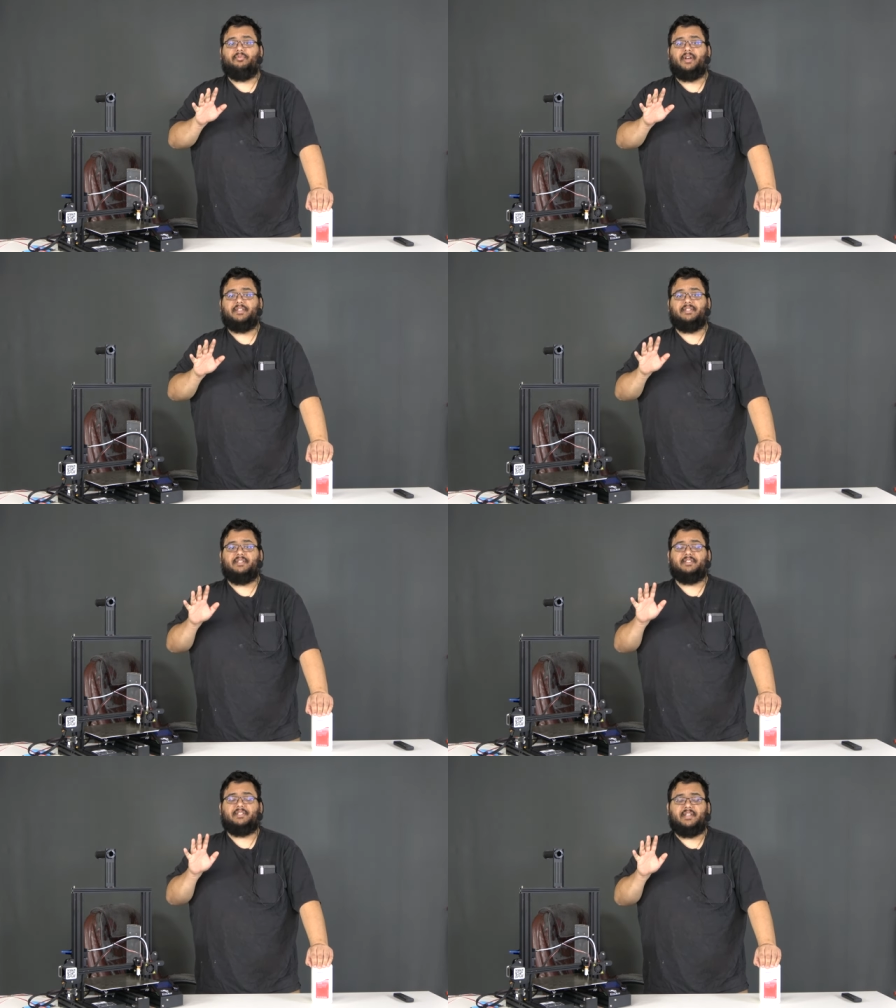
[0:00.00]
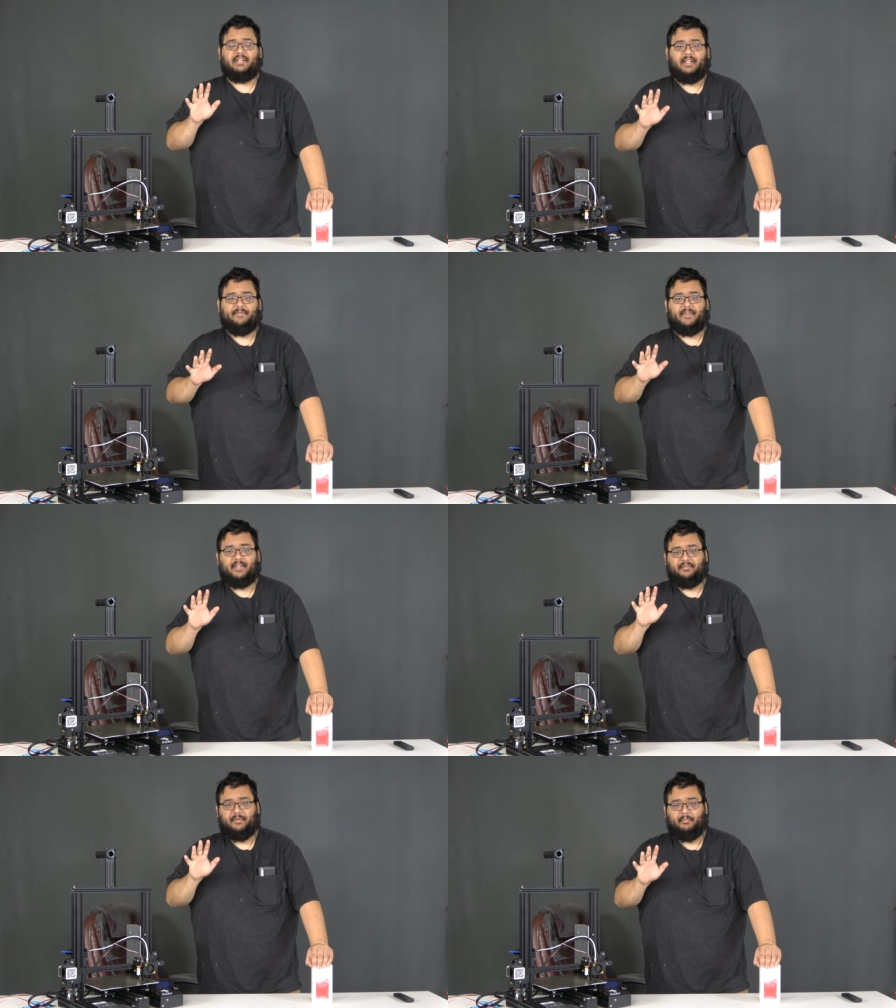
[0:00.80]
process
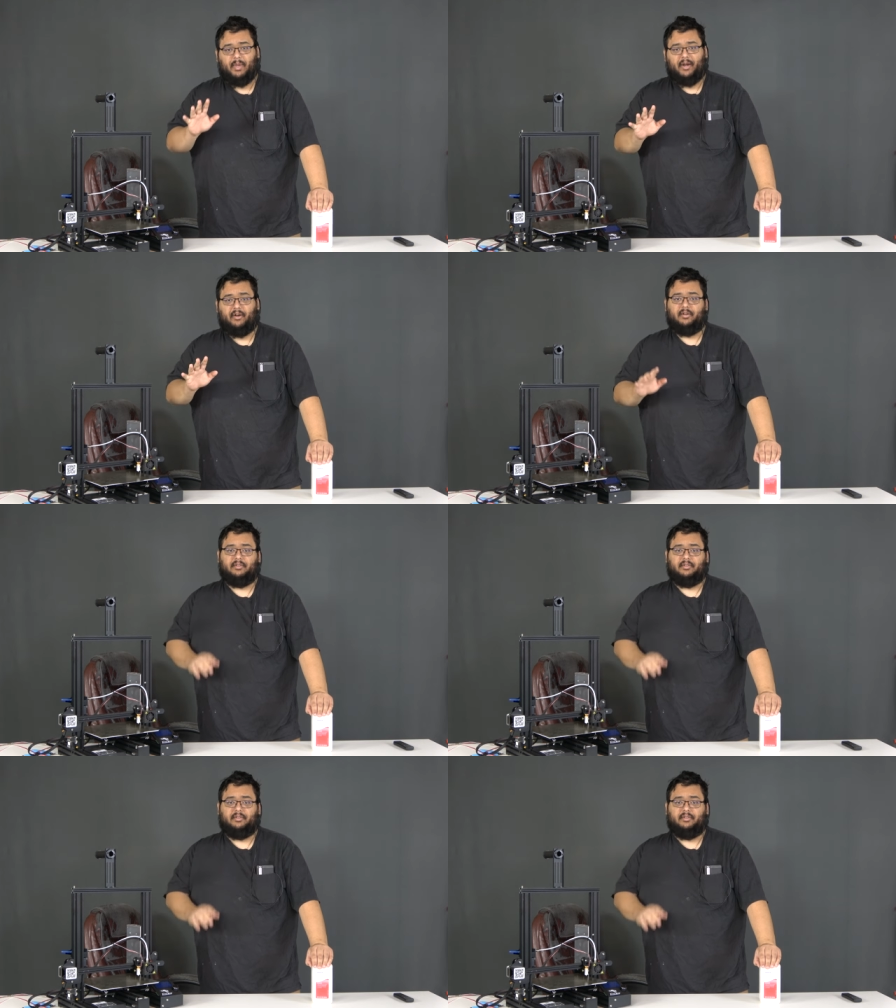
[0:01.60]
significantly better.